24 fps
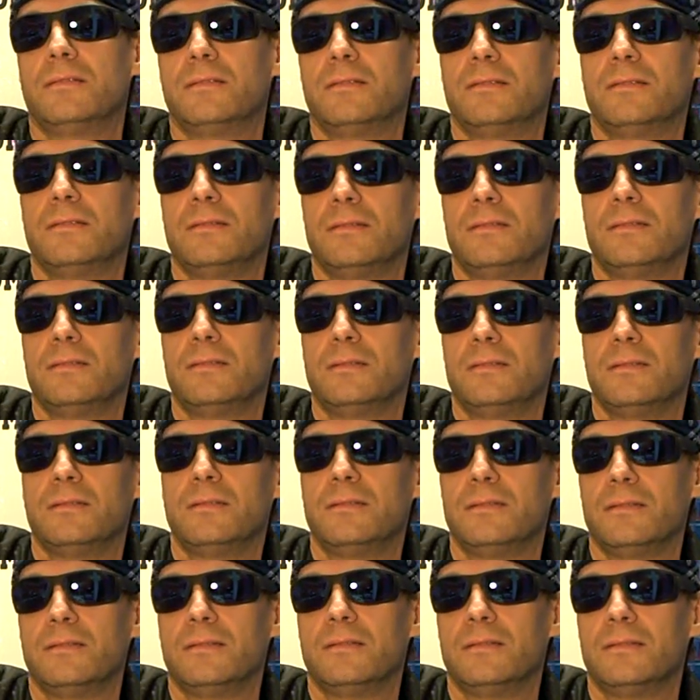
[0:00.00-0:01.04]

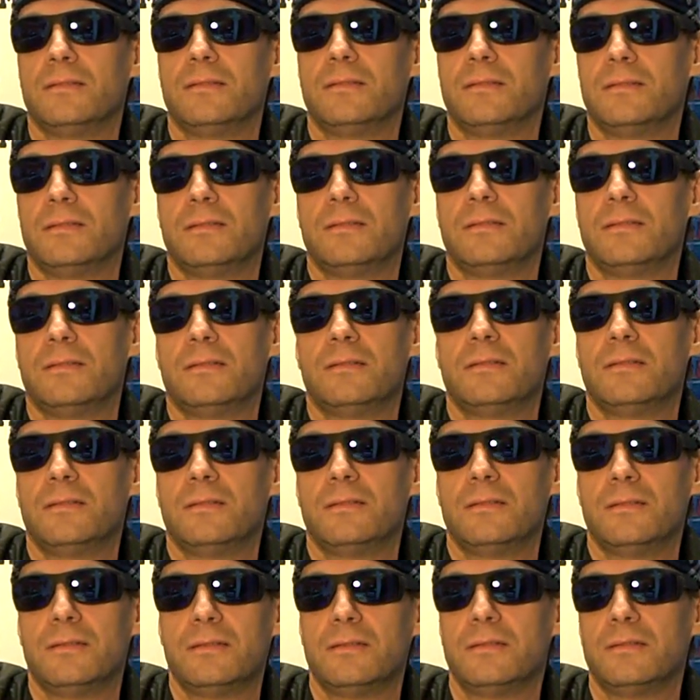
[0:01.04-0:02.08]

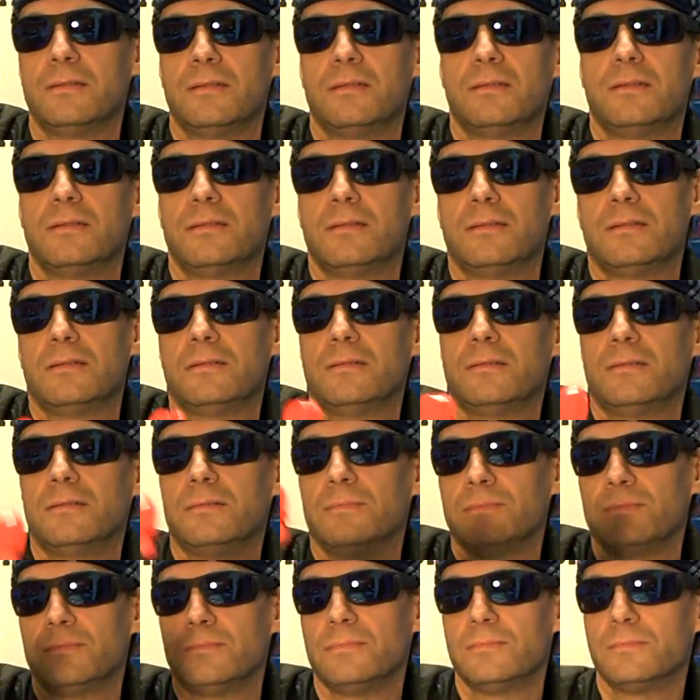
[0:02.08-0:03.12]

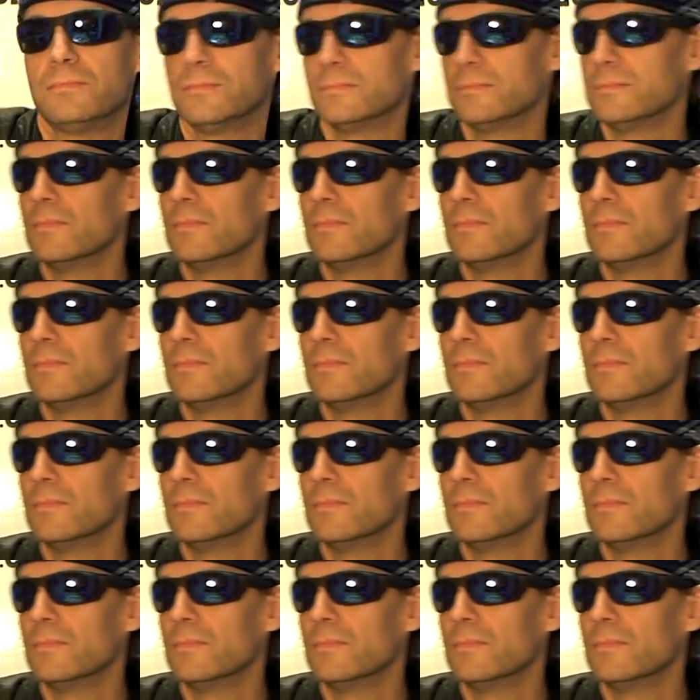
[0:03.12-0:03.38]
(no one is talking)